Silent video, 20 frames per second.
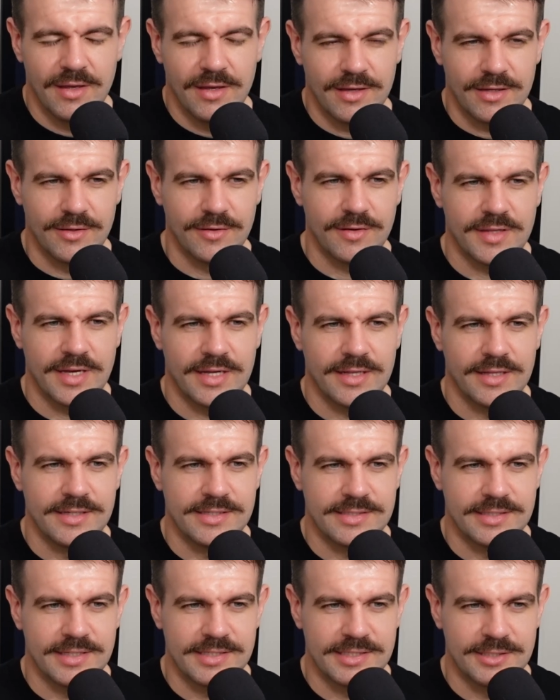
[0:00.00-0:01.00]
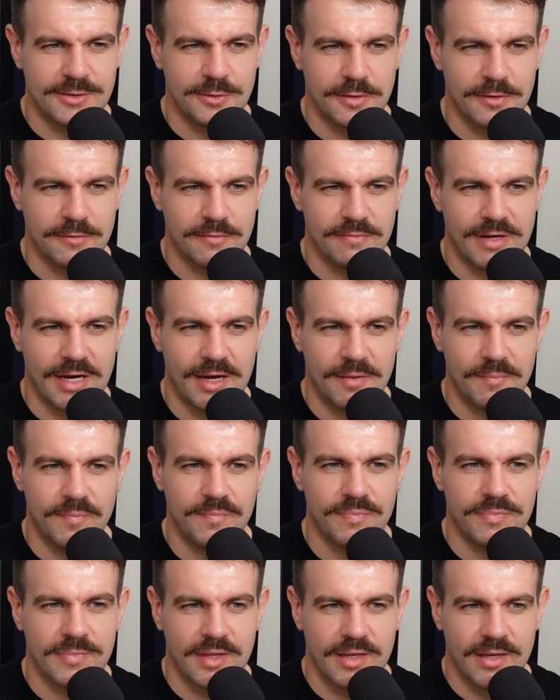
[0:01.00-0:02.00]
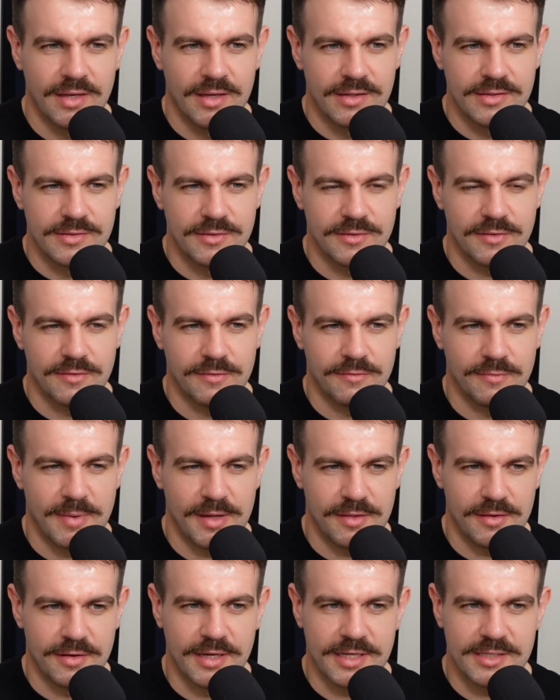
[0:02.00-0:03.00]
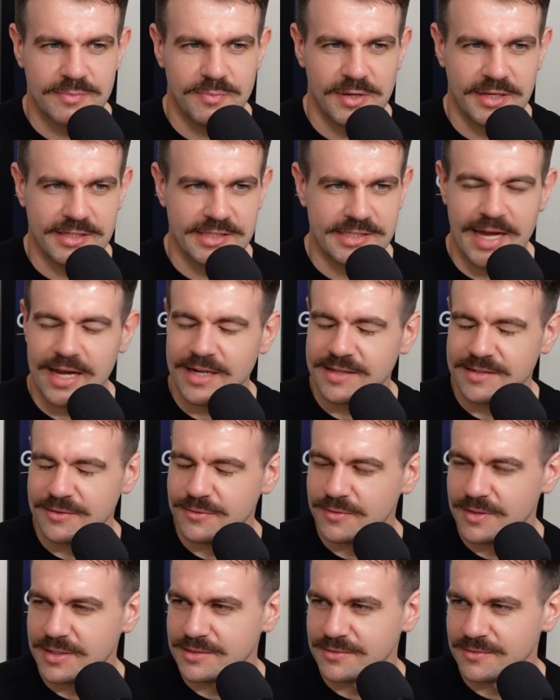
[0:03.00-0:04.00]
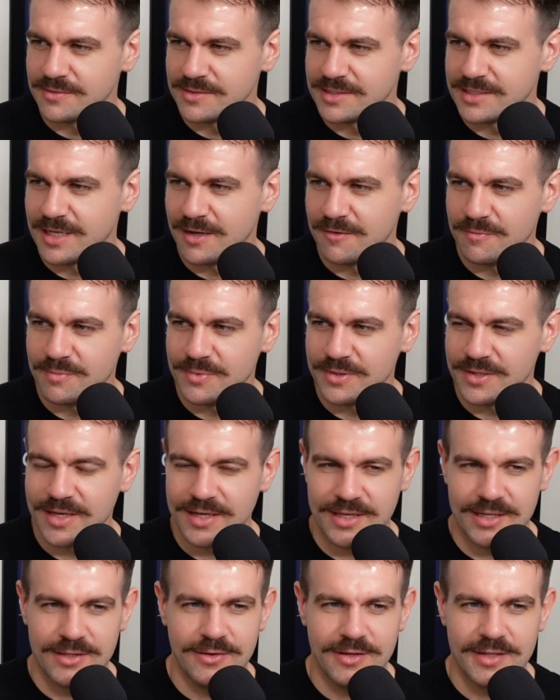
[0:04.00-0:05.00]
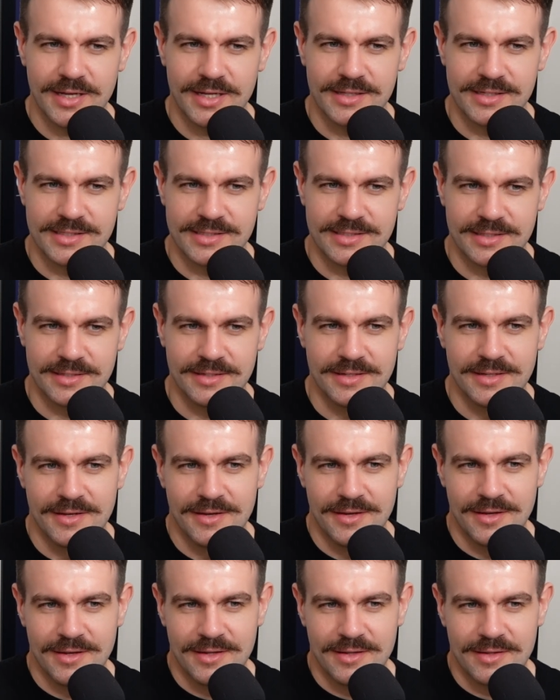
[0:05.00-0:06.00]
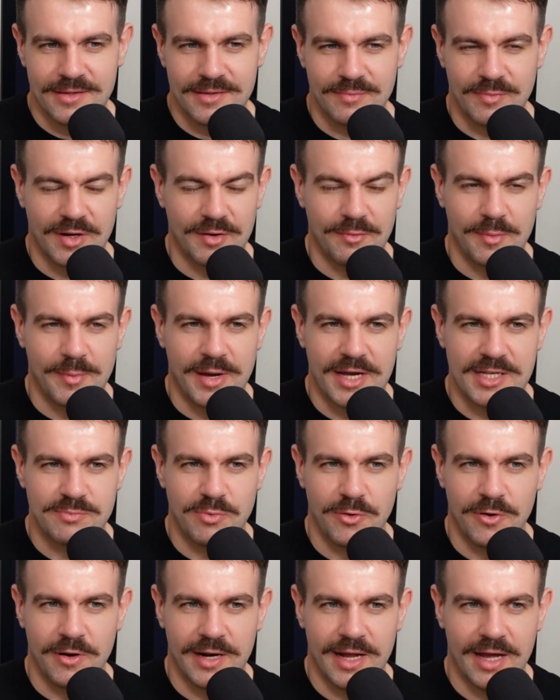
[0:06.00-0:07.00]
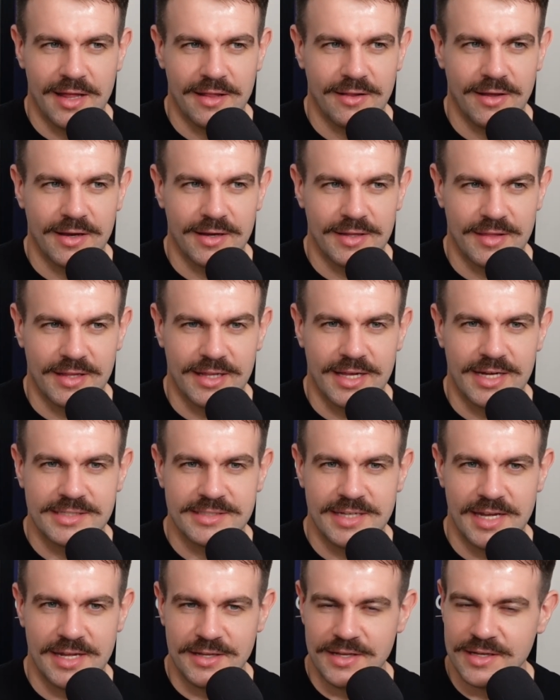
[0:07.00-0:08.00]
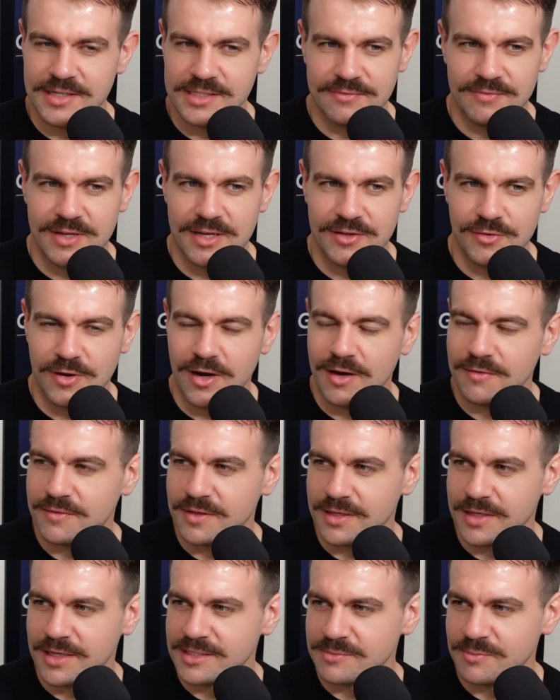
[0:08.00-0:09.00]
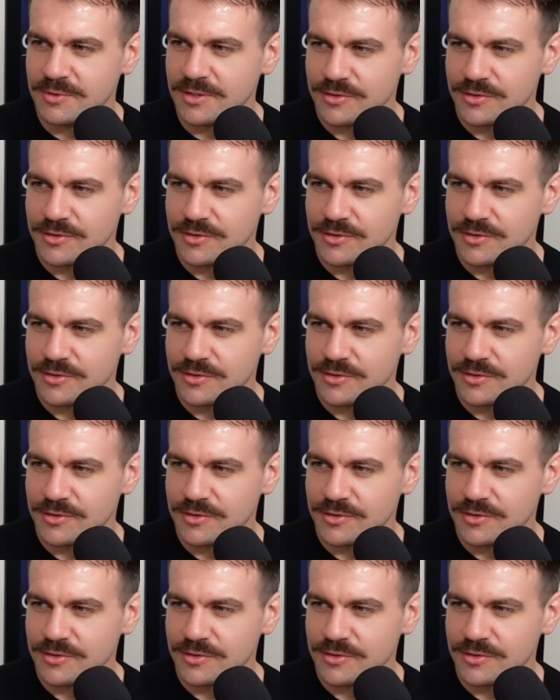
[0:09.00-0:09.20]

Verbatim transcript: You look at that list and there's talk of um, talk of Matthew Nicks being sacked and all that sort of stuff. But like you look at that list and. One of my mates pointed out, like the last ten years of their drafting has been